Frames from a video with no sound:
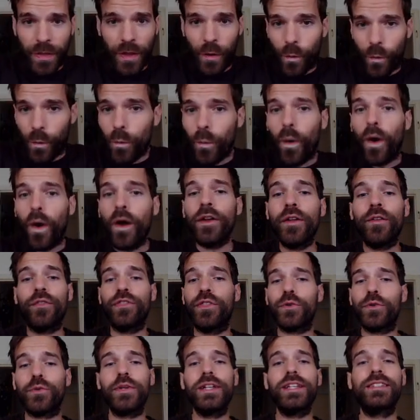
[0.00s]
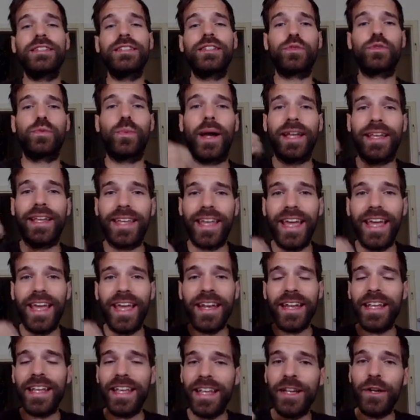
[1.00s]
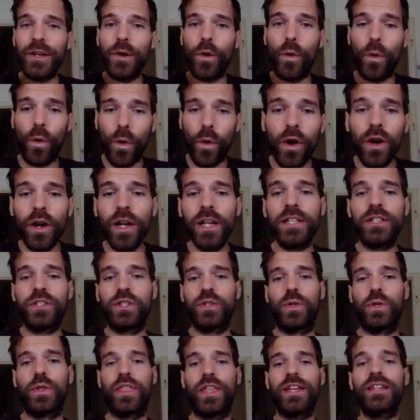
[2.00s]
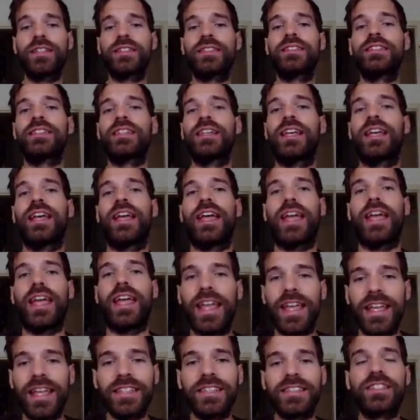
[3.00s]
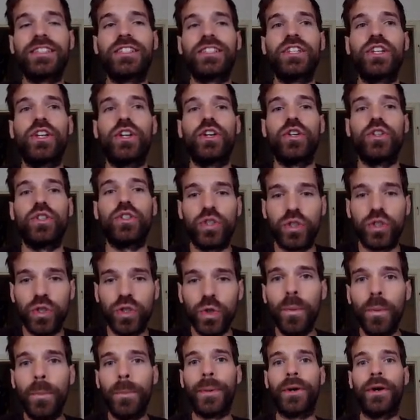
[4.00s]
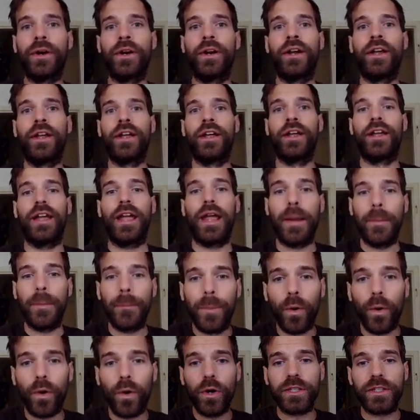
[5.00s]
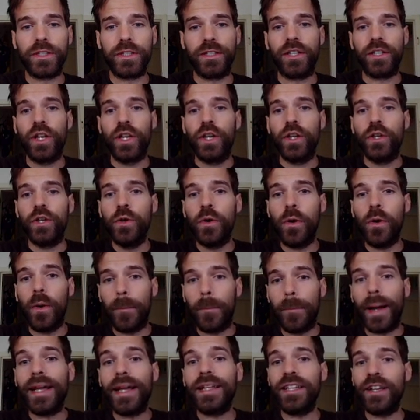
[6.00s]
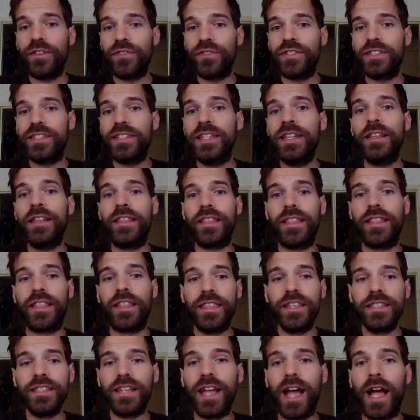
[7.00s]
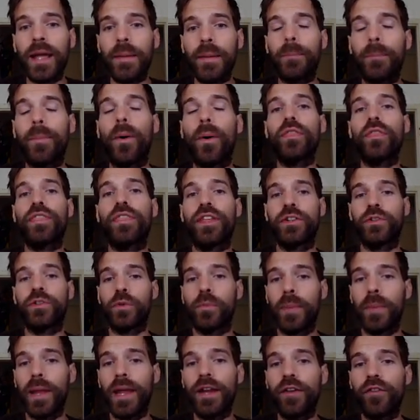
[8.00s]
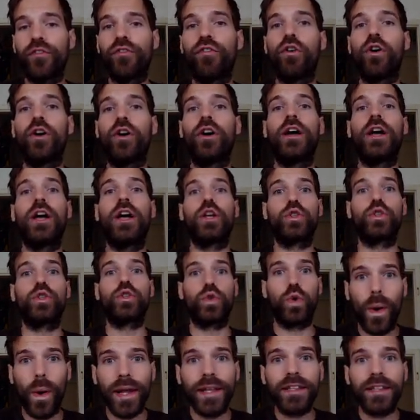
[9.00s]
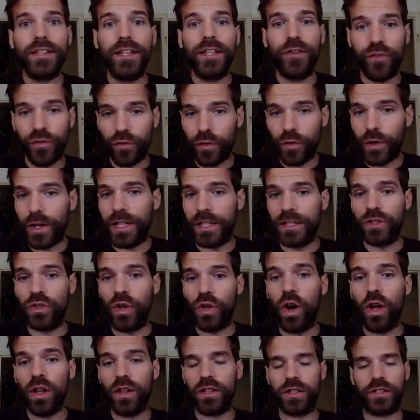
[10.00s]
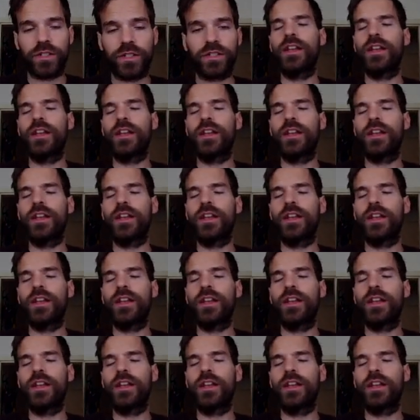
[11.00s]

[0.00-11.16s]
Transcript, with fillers: one of the reasons why getting in early to this is super important. You might have seen this guy bought the domain for 20 freaking dollars,